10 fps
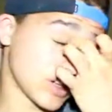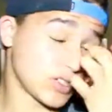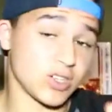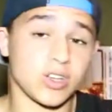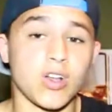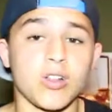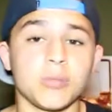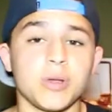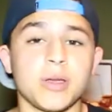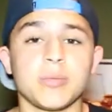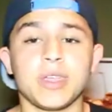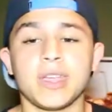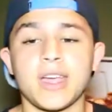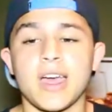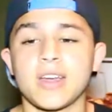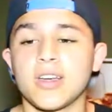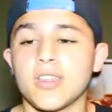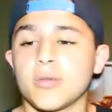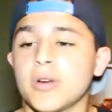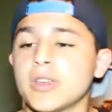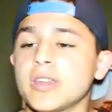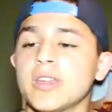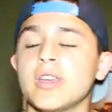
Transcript: I should have called Plan B and gotten another one.